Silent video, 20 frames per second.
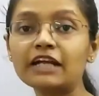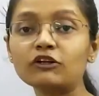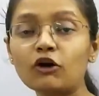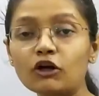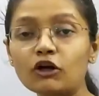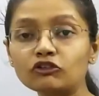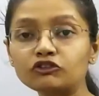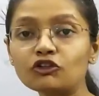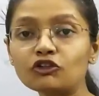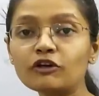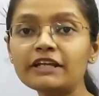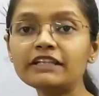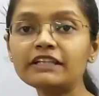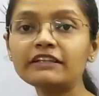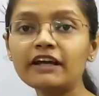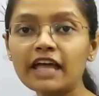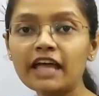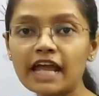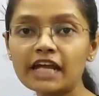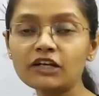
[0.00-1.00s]
And also
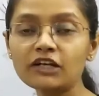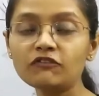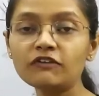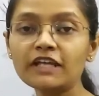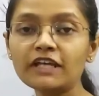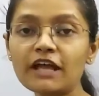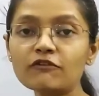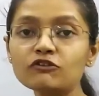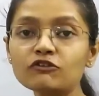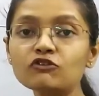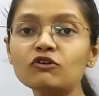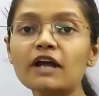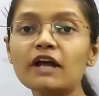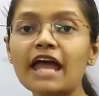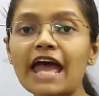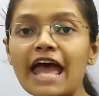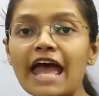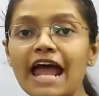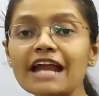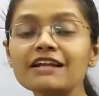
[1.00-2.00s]
in the end, we have to
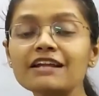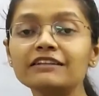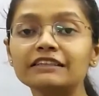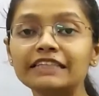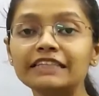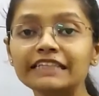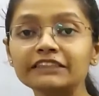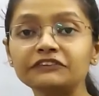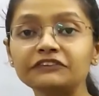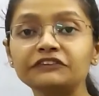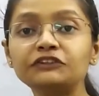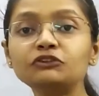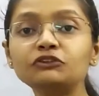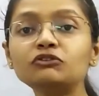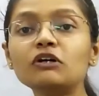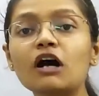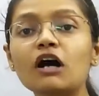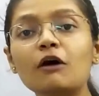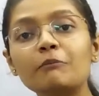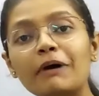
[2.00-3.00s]
add these
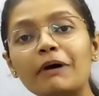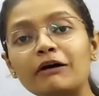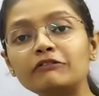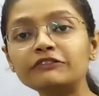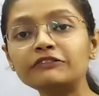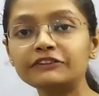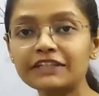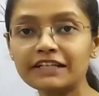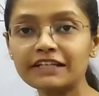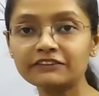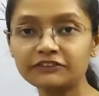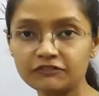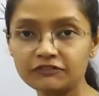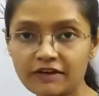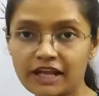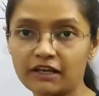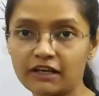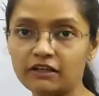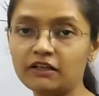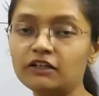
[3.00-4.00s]
two amounts as
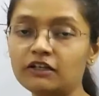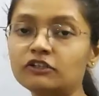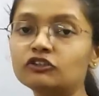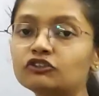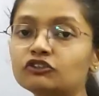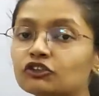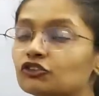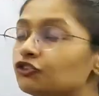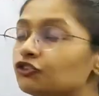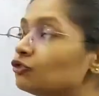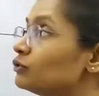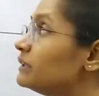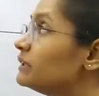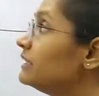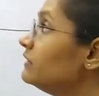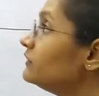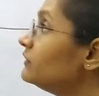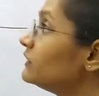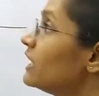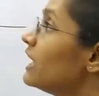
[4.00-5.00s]
well. So
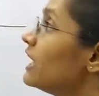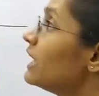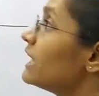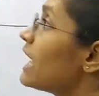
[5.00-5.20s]
students,